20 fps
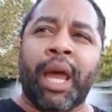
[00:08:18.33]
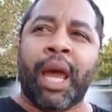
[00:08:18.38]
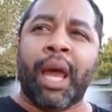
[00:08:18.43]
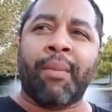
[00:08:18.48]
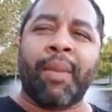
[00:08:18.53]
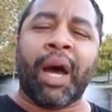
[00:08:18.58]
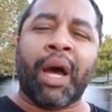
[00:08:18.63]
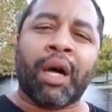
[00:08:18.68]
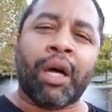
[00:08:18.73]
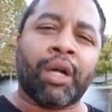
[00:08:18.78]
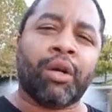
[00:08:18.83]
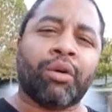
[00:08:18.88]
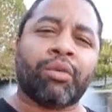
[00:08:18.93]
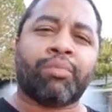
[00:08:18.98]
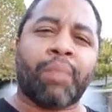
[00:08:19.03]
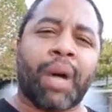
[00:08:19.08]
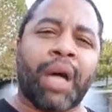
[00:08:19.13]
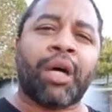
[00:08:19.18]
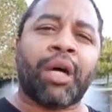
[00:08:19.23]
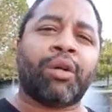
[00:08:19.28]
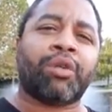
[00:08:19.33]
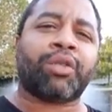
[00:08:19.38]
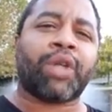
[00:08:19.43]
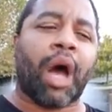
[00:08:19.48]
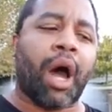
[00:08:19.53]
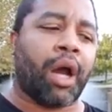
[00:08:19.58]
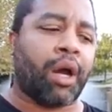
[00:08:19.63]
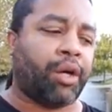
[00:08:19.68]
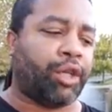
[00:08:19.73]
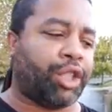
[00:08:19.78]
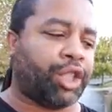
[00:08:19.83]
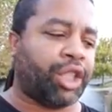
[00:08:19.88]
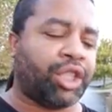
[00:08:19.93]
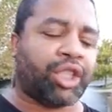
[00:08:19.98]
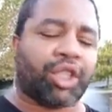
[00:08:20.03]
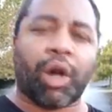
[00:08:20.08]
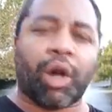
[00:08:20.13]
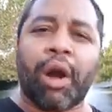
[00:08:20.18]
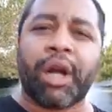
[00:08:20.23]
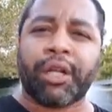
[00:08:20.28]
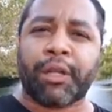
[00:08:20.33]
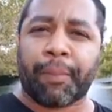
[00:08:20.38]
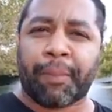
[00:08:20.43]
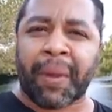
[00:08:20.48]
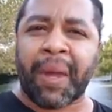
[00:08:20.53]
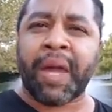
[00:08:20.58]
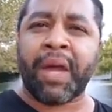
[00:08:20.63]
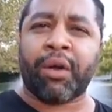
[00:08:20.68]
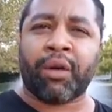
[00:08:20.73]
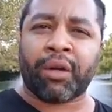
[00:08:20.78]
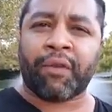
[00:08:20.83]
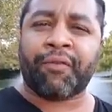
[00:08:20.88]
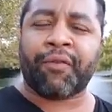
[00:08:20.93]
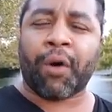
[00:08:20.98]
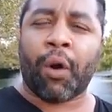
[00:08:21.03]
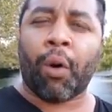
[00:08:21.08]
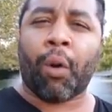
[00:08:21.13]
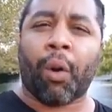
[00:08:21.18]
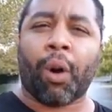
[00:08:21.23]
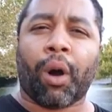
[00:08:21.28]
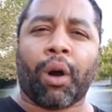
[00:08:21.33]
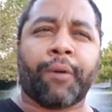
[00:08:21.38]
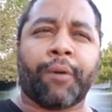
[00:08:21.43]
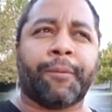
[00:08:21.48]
And my little daughter, she started to pee on the floor.